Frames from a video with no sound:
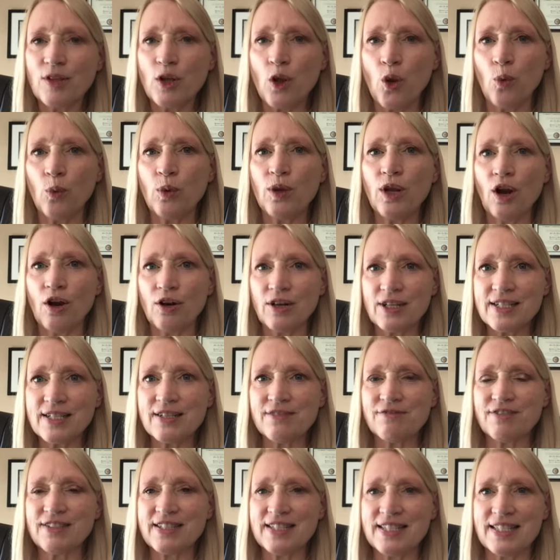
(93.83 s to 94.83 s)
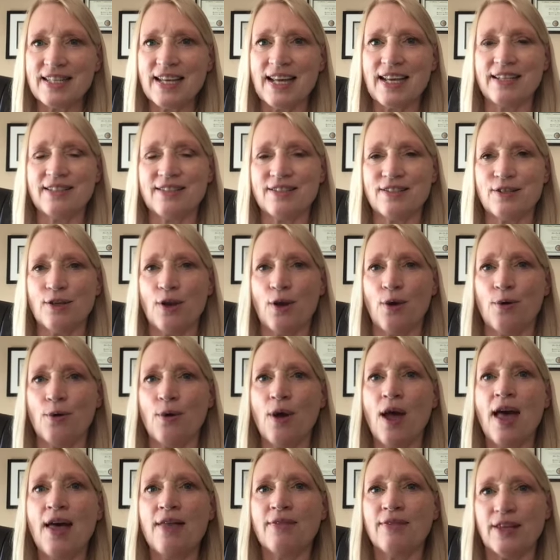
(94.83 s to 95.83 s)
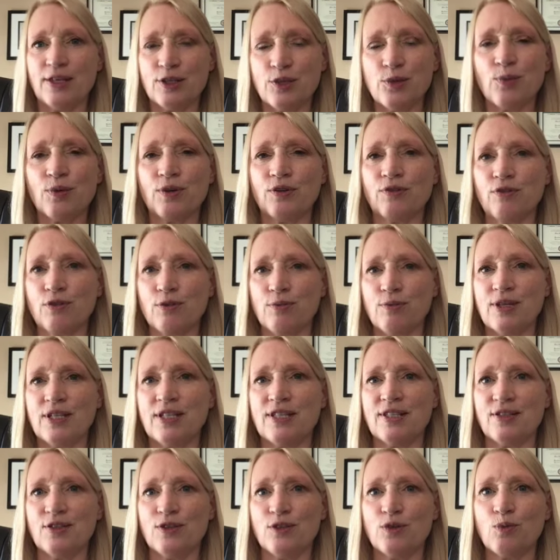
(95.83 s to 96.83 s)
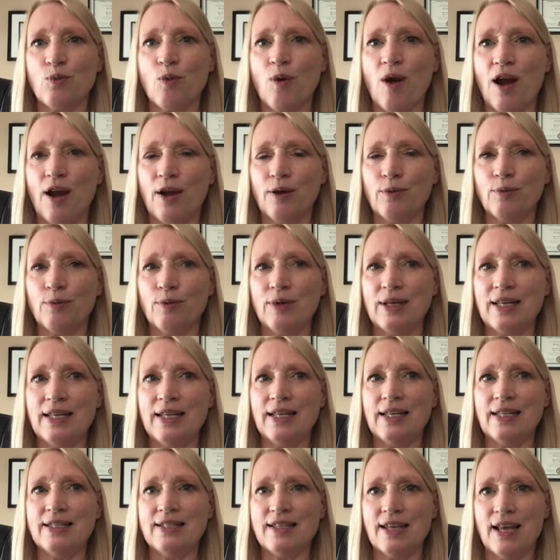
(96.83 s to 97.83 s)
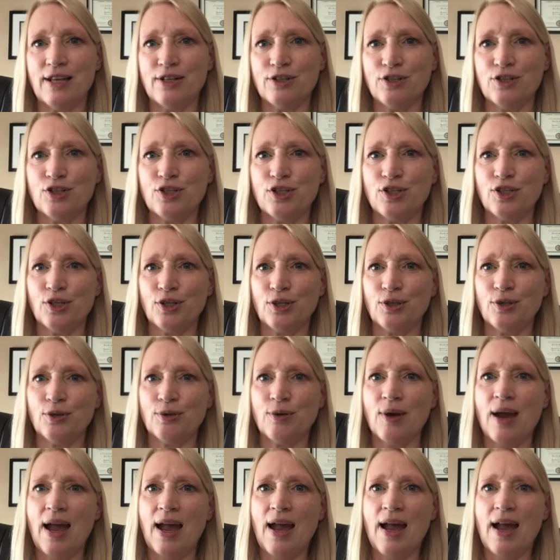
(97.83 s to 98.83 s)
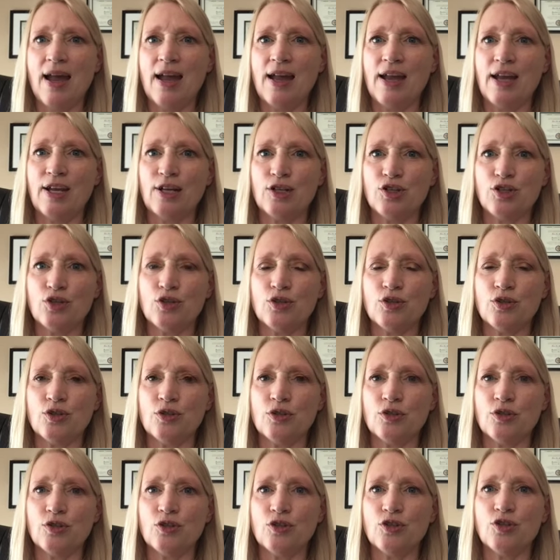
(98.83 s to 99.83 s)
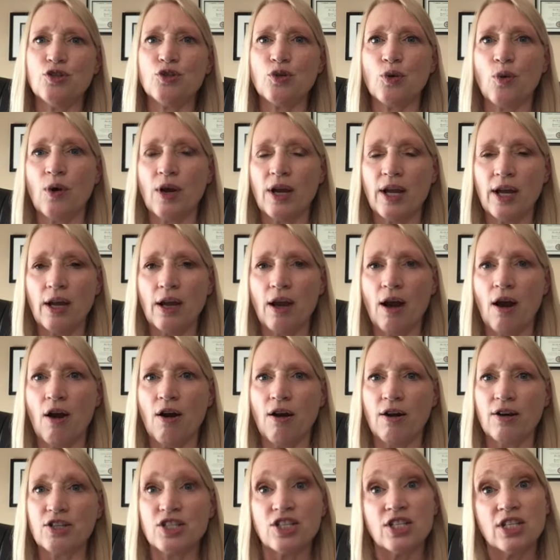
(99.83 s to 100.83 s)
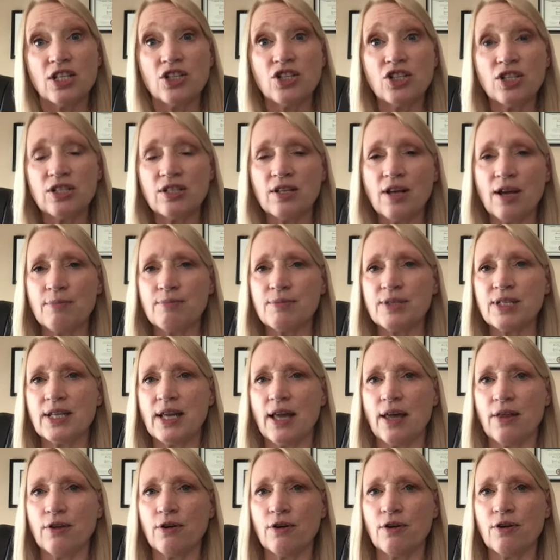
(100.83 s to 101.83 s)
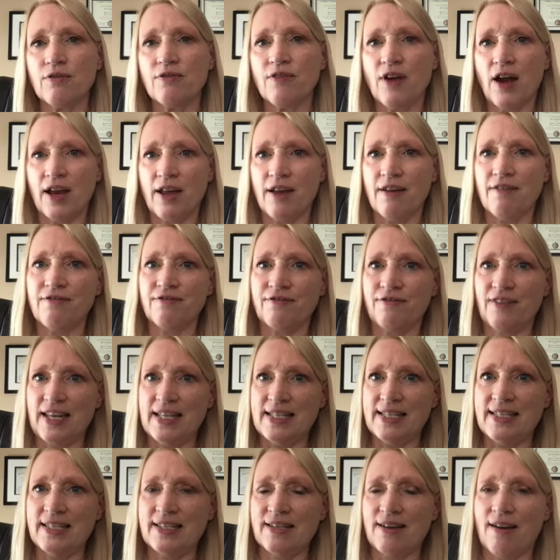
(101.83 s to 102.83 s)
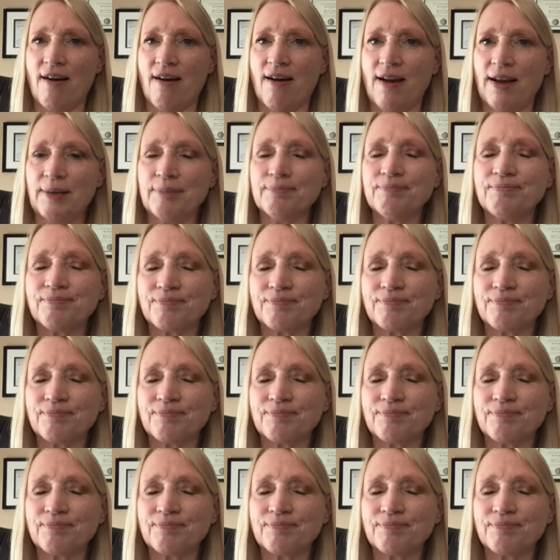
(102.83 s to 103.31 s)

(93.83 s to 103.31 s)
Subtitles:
we are in different states, so that's one of the reasons why we tend to enjoy our stitching time together via FaceTime.